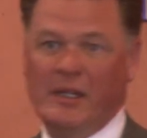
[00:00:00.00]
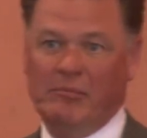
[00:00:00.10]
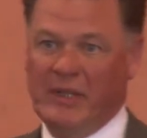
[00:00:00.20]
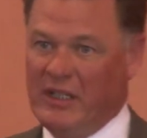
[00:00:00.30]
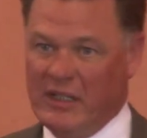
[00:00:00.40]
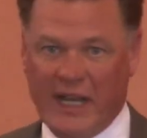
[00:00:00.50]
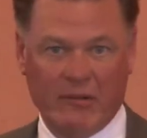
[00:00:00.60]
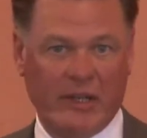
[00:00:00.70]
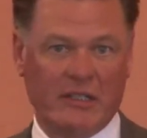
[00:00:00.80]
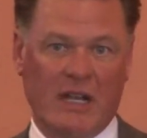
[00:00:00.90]
big United
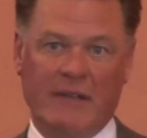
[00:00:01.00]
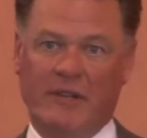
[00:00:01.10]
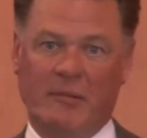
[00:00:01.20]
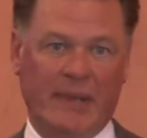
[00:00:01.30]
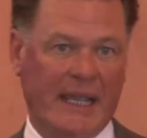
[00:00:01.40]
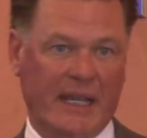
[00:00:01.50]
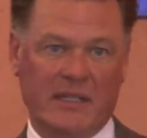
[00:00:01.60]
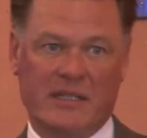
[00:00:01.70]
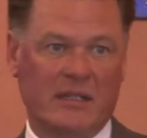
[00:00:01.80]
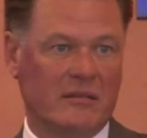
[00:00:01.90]
Way drive in our
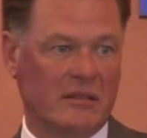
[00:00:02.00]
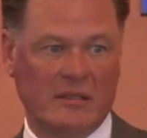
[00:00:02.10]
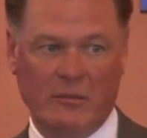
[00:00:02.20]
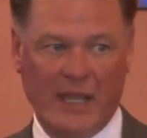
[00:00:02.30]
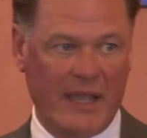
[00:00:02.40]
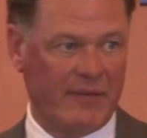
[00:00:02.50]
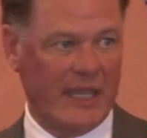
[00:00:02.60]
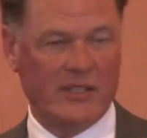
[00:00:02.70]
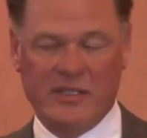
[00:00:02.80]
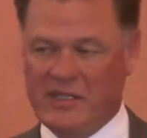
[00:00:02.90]
banks, and we have
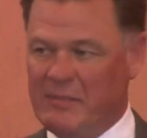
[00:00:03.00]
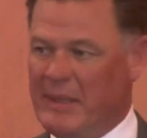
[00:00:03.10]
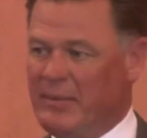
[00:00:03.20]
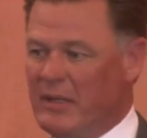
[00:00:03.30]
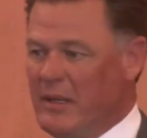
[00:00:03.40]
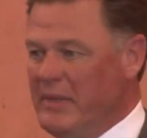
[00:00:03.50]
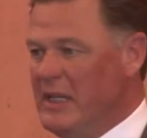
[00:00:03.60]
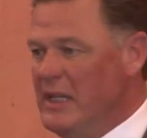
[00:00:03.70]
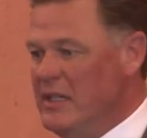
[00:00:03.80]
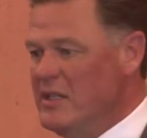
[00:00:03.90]
agency people come
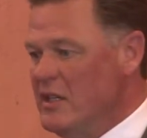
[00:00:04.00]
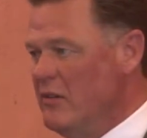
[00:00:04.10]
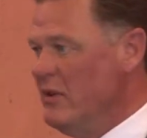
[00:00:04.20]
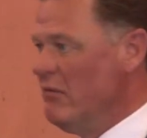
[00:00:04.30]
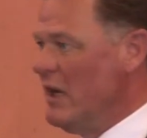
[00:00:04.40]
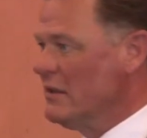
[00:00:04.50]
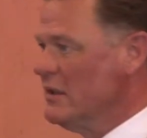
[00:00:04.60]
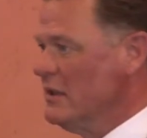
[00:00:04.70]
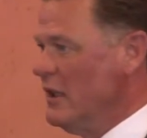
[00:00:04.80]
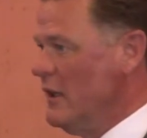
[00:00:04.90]
in, and so we rocked
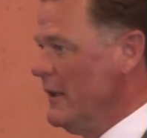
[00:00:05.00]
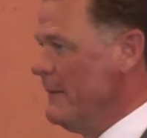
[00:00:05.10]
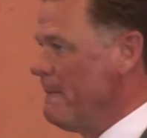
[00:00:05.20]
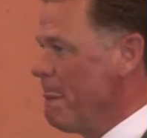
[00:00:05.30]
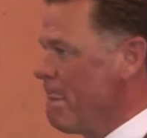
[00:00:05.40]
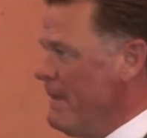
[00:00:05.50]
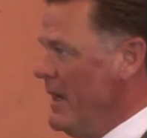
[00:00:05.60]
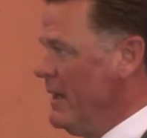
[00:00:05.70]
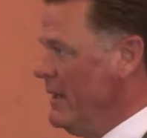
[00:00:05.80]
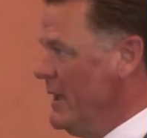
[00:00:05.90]
along.
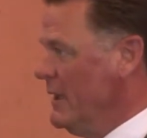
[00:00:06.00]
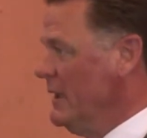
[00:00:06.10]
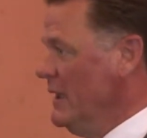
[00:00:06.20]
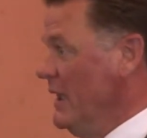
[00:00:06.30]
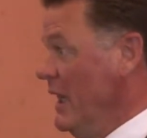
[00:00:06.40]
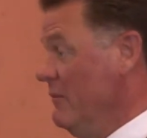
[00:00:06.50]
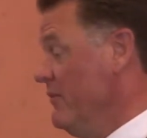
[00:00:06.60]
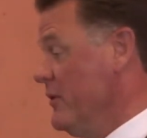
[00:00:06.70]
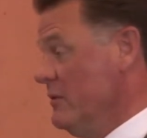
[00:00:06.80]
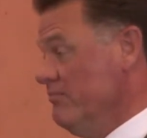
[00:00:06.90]
And
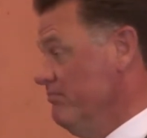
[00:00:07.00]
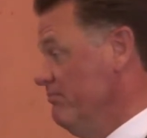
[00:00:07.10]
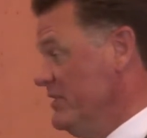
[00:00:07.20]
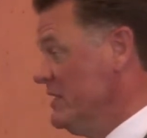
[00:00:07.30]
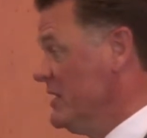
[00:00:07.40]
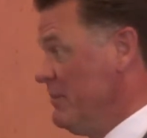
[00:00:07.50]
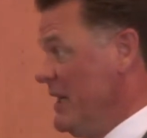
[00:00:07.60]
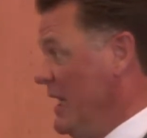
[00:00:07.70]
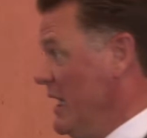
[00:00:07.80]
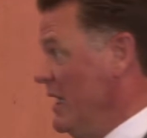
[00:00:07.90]
since the
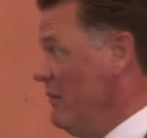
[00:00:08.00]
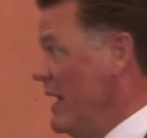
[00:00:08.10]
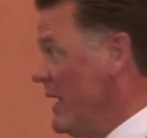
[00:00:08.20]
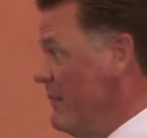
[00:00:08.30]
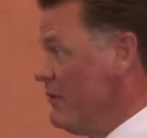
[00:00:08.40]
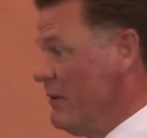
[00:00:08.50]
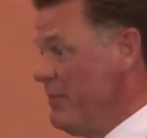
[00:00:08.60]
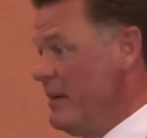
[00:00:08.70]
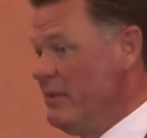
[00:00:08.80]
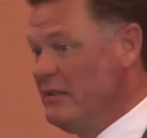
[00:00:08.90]
beginning, I came to
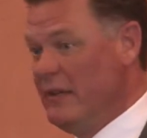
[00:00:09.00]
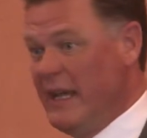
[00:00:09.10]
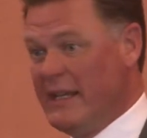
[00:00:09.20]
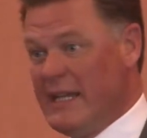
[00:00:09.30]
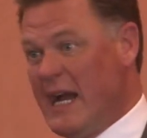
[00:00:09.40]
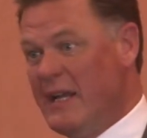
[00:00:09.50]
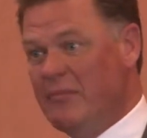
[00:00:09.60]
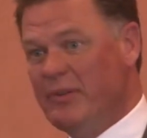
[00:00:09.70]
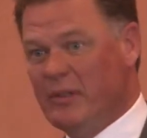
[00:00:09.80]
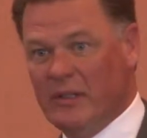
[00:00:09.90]
Republic, we had 9
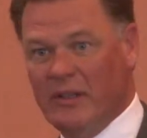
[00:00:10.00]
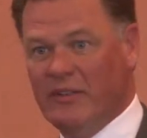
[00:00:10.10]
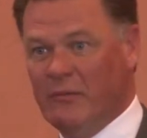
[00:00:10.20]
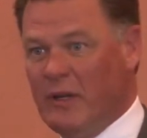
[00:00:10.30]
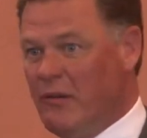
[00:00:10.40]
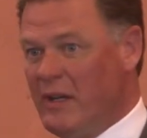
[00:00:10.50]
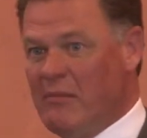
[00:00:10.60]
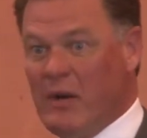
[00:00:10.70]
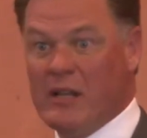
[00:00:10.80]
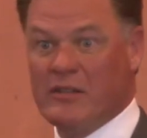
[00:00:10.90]
employees, and we were in a
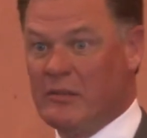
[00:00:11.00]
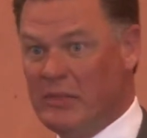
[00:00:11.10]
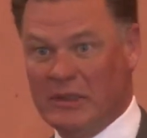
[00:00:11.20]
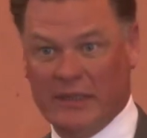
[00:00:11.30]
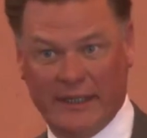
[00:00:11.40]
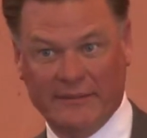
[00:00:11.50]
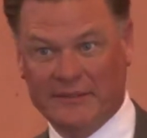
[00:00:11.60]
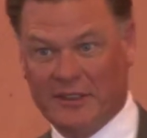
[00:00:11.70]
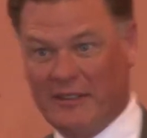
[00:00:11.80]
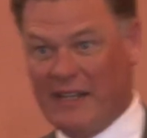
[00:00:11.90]
modular building.
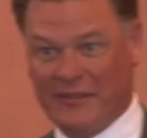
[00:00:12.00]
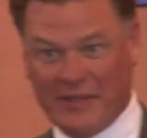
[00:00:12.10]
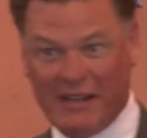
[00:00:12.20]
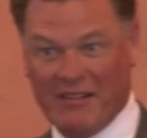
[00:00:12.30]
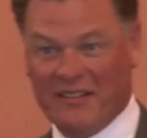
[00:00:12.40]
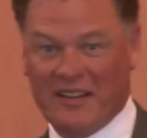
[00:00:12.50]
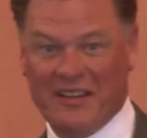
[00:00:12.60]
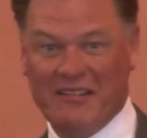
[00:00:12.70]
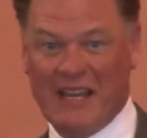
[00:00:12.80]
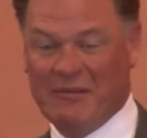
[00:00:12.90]
So that's how long
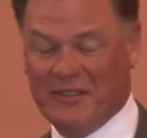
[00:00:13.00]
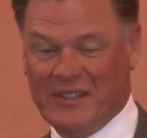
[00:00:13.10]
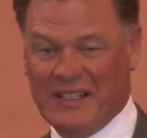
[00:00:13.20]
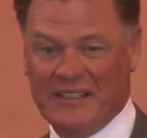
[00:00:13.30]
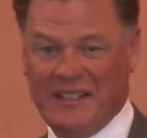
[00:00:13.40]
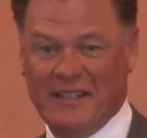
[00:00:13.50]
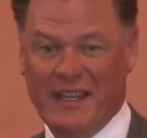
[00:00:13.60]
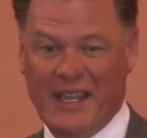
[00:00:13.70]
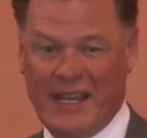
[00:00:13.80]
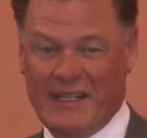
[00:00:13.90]
ago. That was
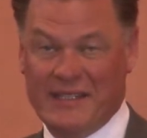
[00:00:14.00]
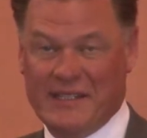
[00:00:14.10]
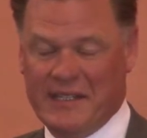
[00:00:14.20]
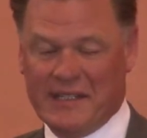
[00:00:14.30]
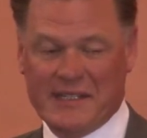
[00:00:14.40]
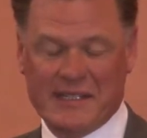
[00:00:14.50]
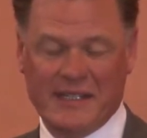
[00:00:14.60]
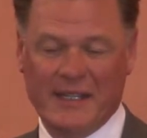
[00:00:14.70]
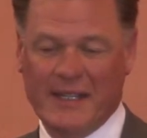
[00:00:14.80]
1986.